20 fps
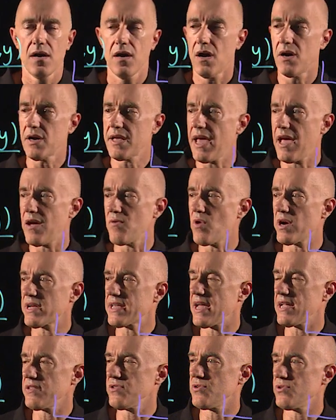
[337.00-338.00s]
Okay, what
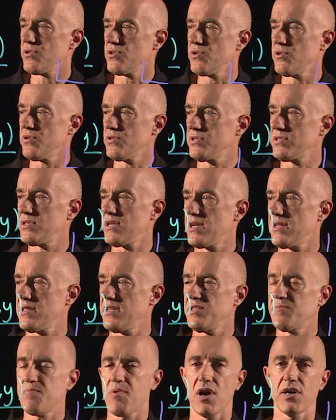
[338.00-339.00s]
can you use uh,
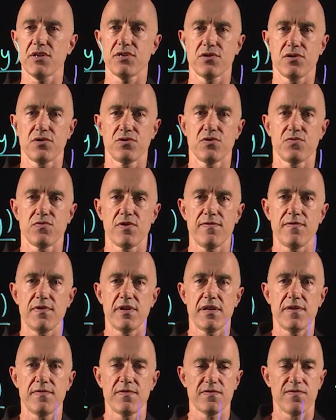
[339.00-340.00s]
these partial
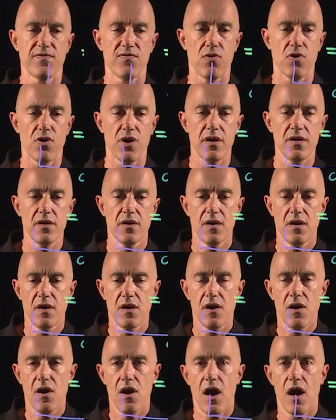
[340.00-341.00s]
derivatives for?
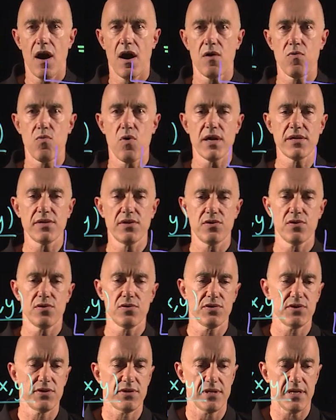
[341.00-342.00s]
Uh, one
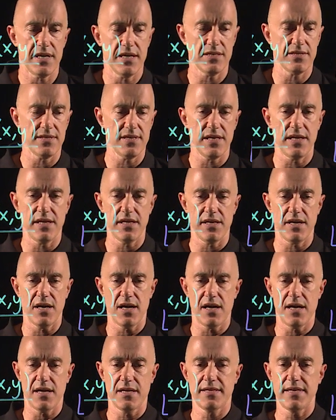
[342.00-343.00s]
use is the
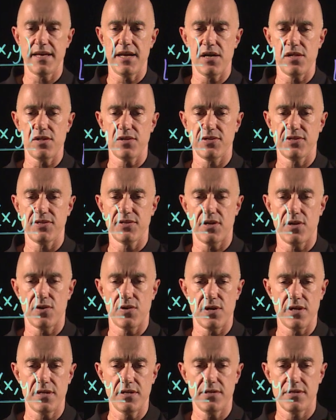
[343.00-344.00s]
uh, Taylor
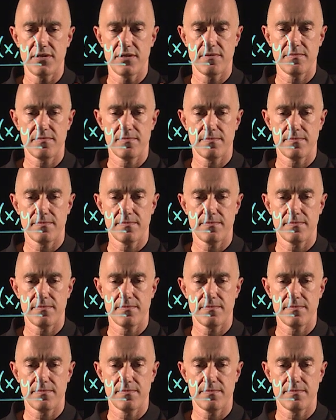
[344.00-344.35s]
series.